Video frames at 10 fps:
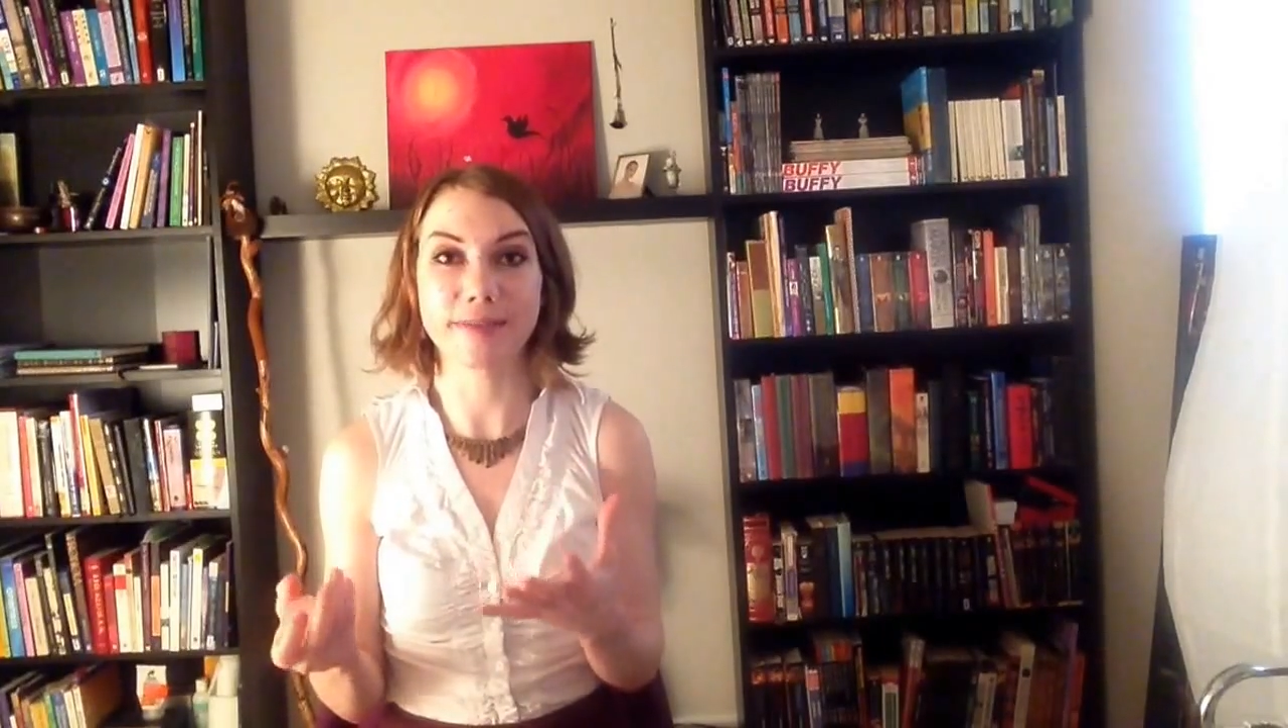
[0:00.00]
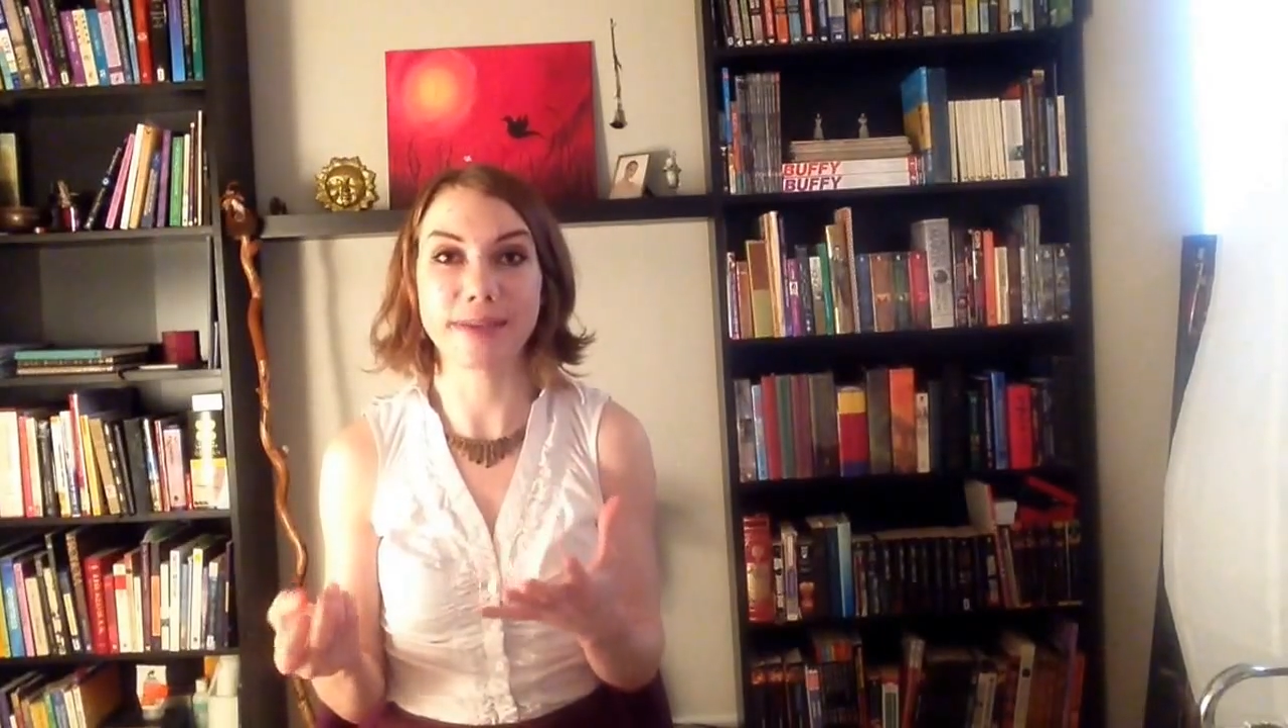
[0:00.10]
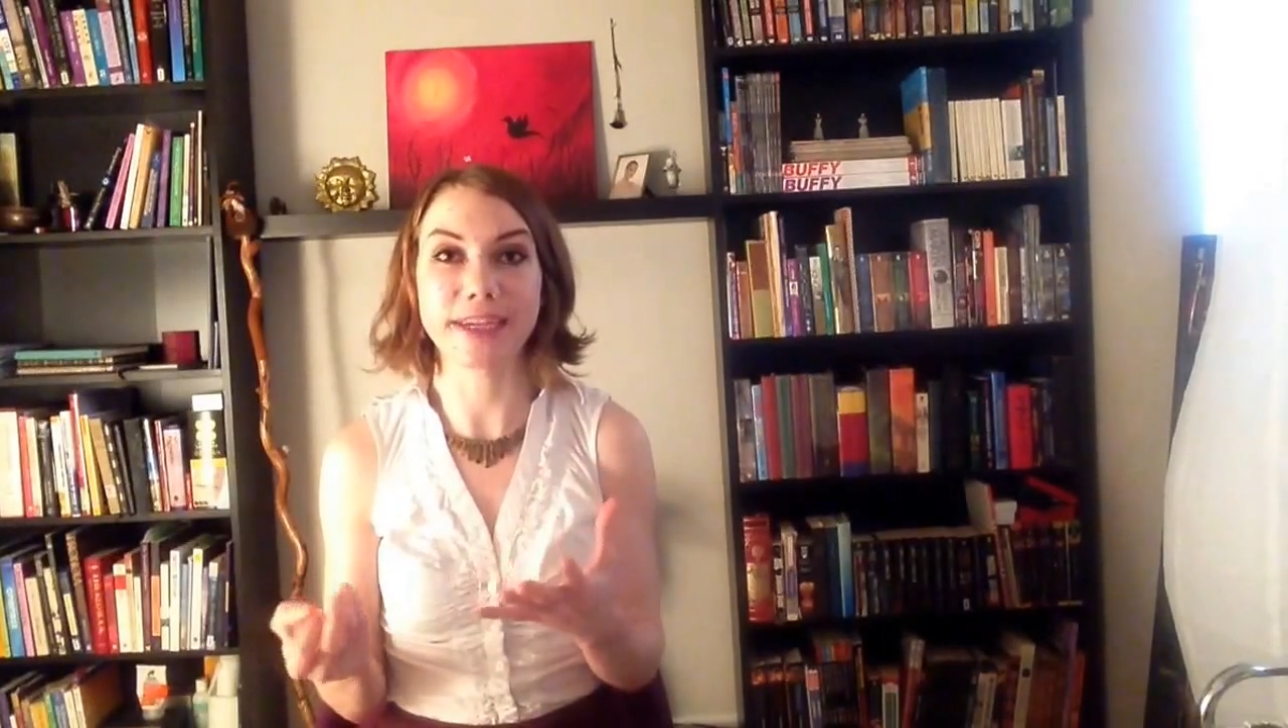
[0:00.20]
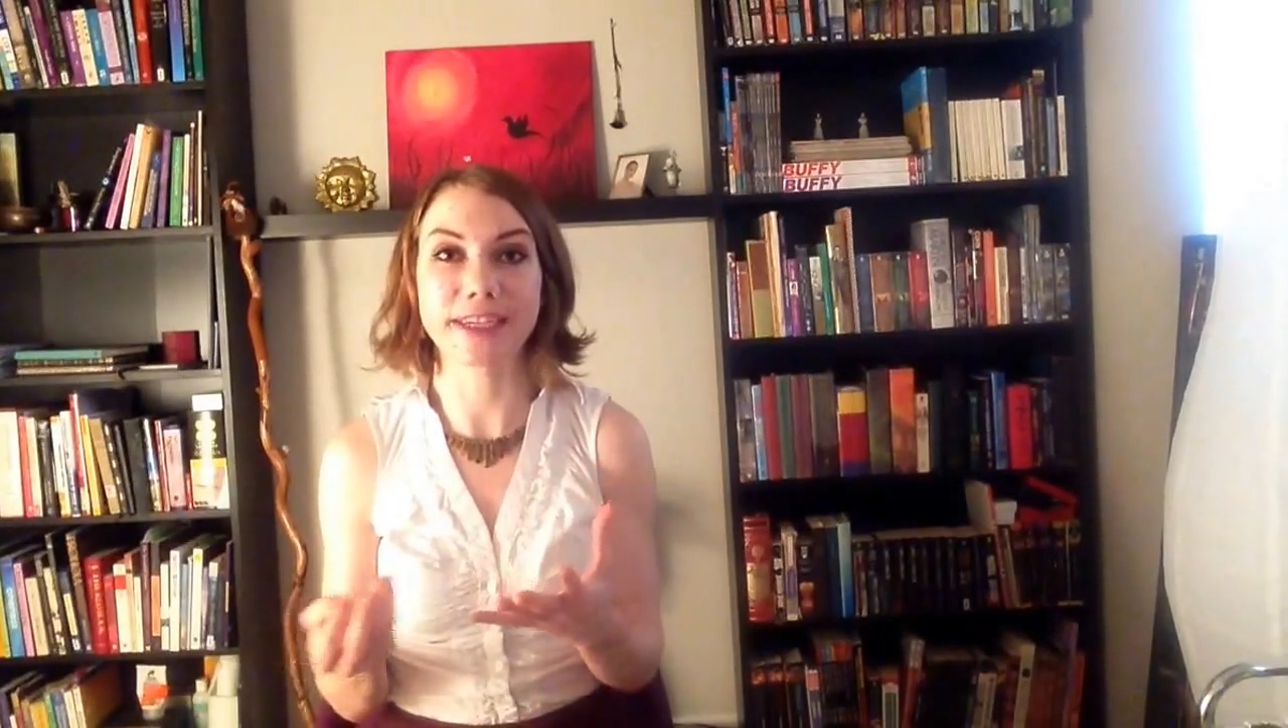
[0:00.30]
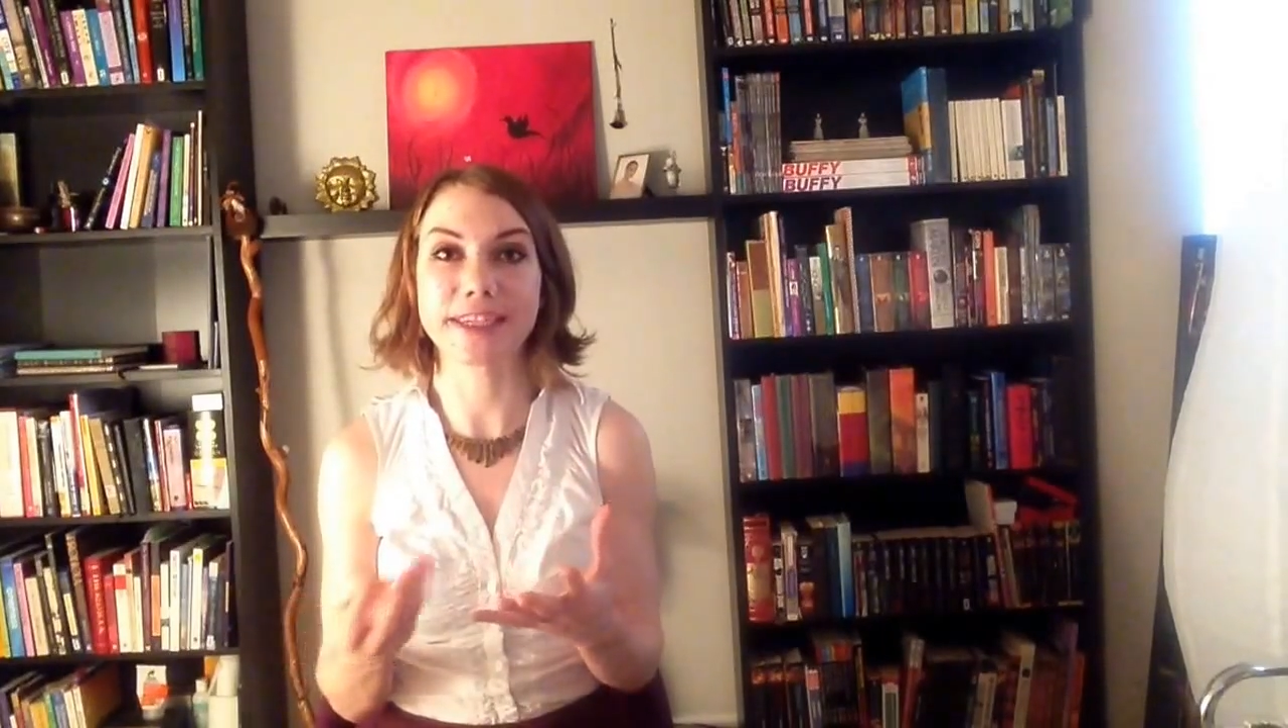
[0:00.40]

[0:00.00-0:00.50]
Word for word: speakers